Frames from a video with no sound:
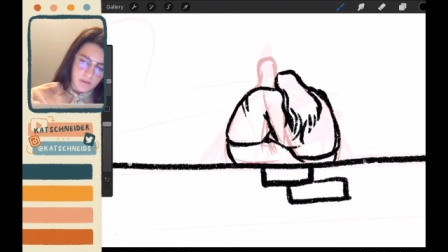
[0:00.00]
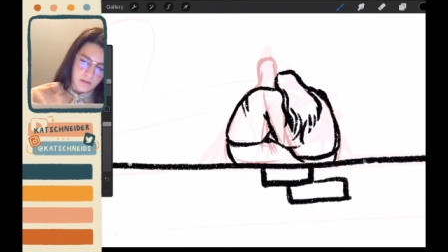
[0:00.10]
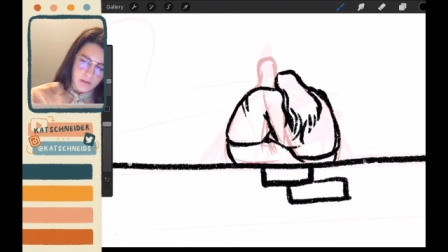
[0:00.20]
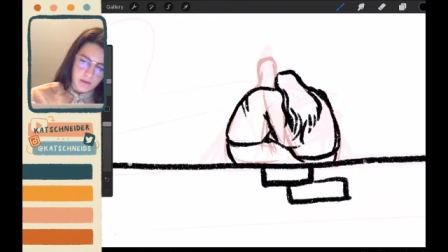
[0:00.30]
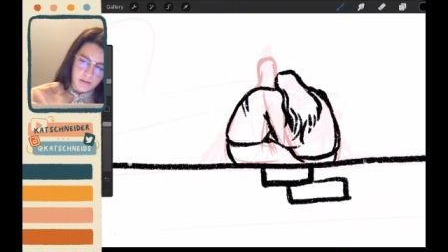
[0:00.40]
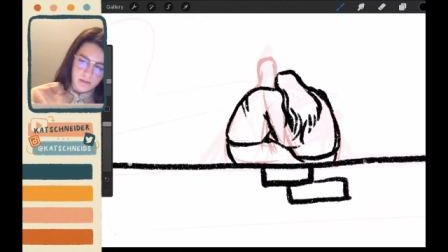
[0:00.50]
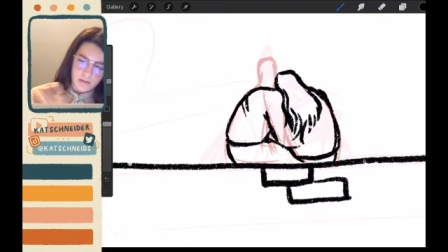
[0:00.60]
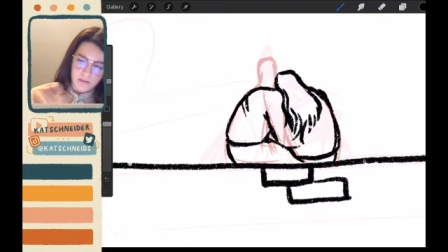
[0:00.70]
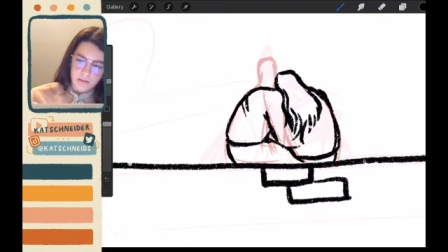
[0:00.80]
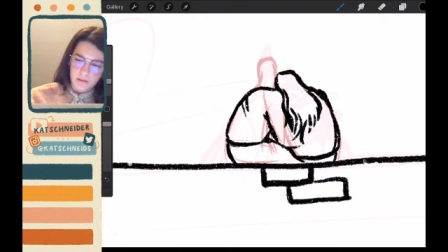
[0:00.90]
In the end, this
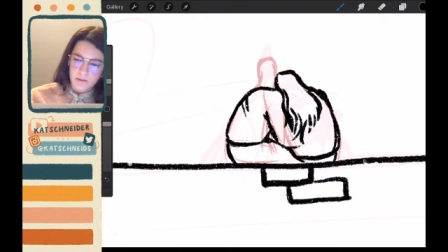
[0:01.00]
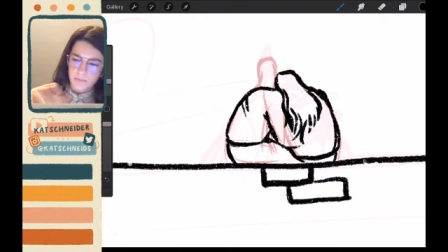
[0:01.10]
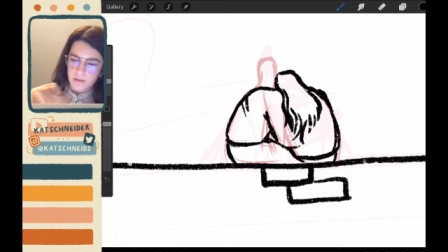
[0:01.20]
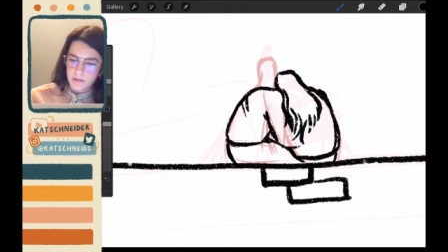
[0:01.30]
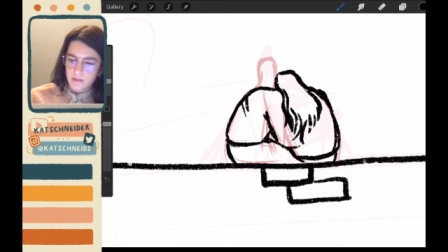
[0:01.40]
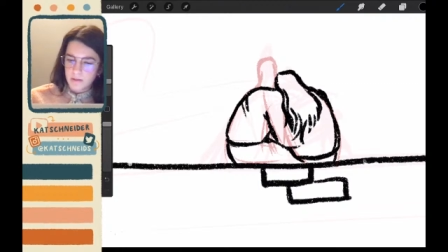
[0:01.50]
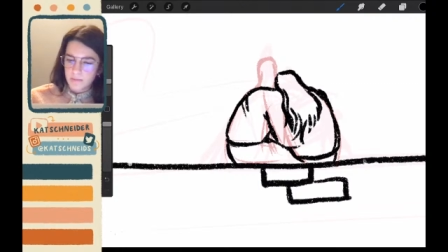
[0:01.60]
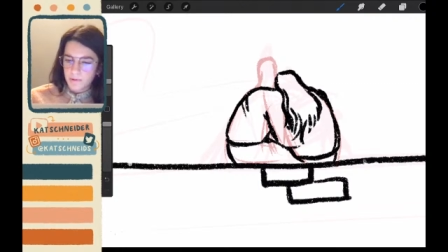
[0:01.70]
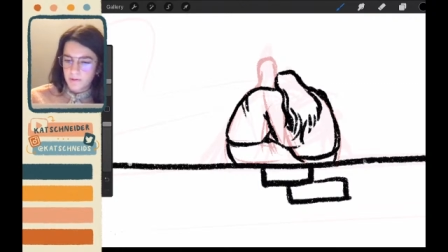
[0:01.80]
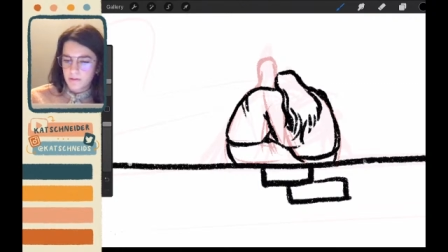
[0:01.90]
is just going to be a teeny
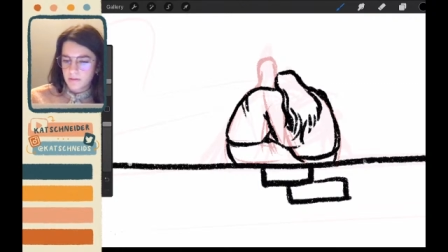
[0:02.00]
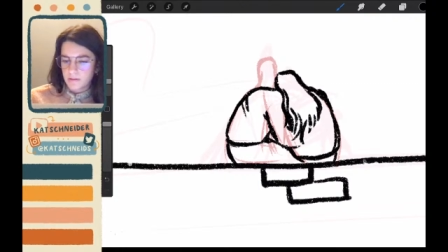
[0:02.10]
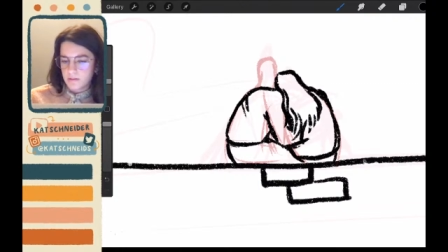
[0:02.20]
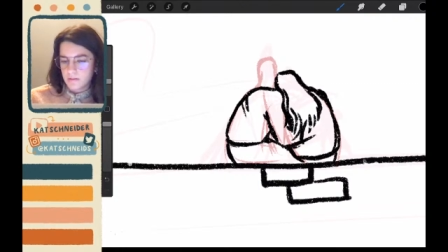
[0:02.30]
part